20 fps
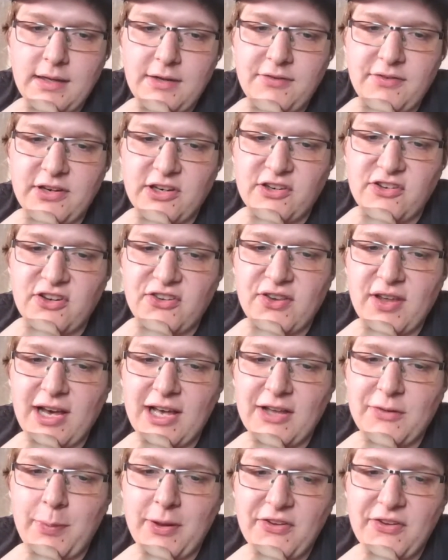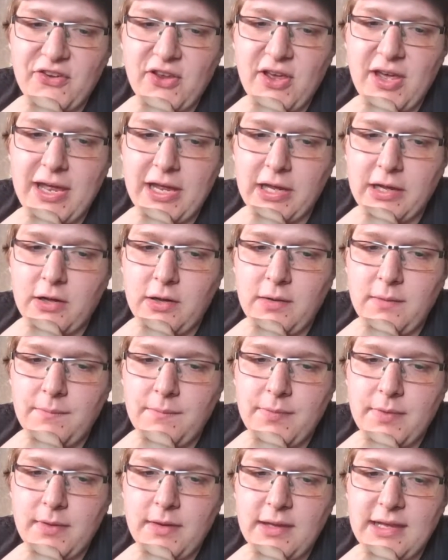He finished his thoughts by saying,
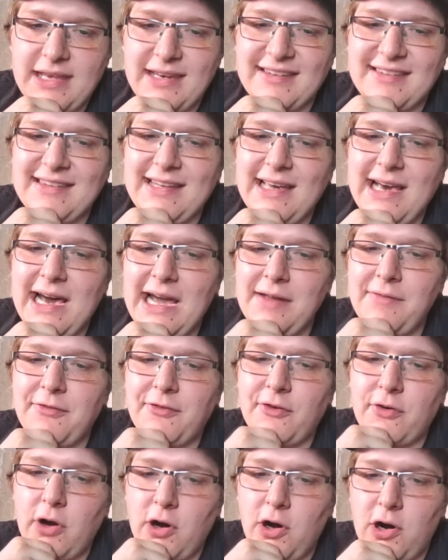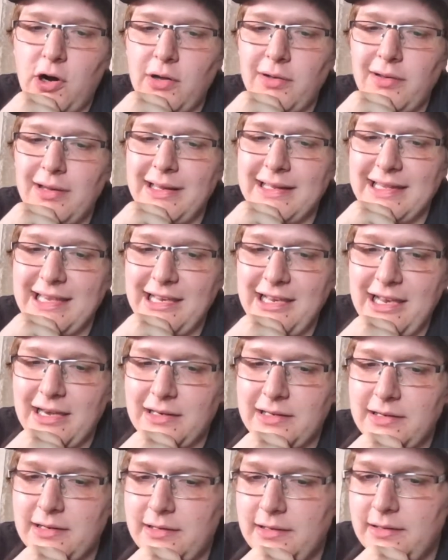"It is time for all in
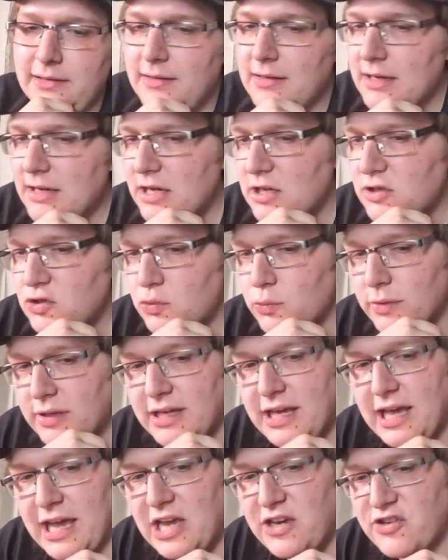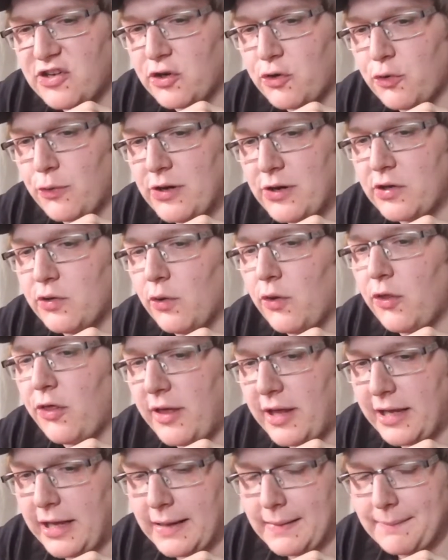Canada to engage in critical
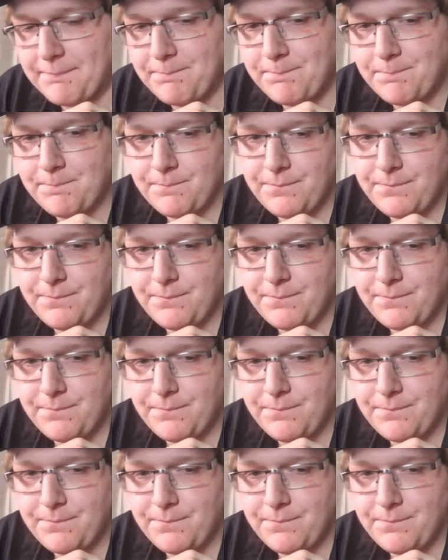thinking,